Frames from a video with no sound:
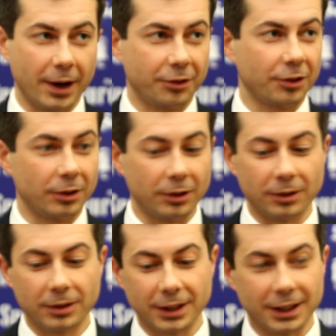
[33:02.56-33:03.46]

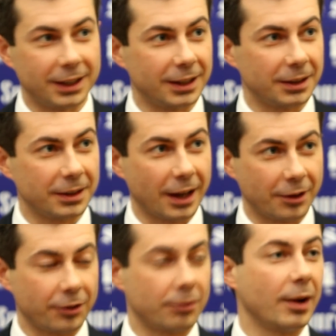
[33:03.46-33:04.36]
racial, not
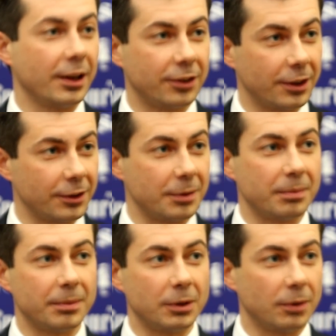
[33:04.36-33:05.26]
just
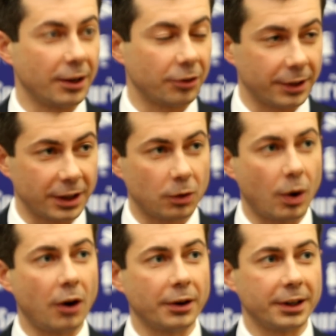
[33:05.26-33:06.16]
racism, but racial
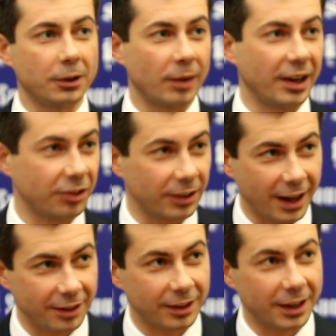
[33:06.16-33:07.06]
inequality and a
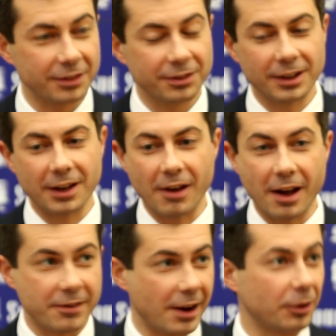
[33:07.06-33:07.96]
racialized life
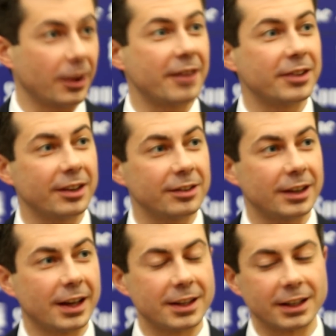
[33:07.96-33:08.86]
have never left us.
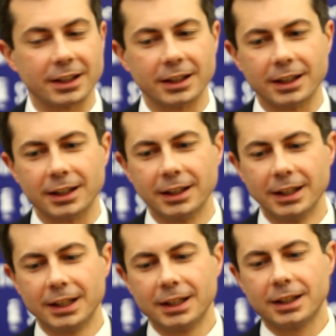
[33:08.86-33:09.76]
And I think
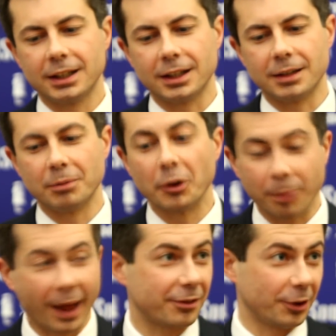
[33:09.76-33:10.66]
most
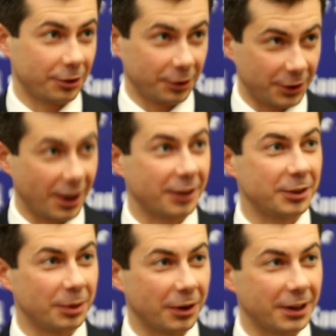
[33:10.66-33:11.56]
black folks you'll talk
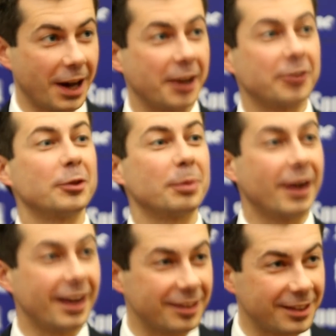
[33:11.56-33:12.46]
to are not as
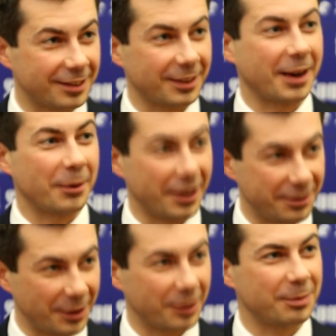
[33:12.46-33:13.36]
surprised as a lot of
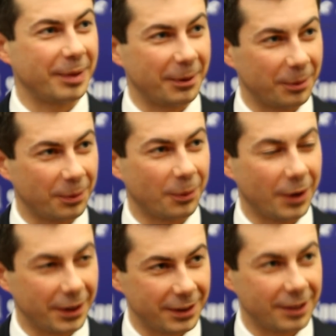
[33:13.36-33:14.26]
white folks by
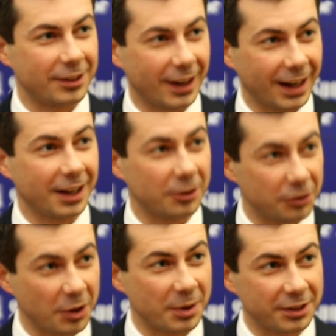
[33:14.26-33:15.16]
what this decade has
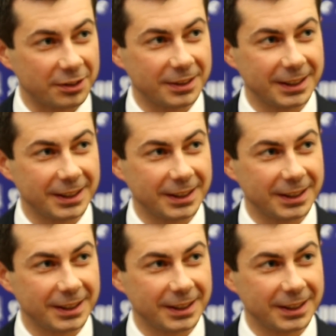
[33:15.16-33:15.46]
shown us.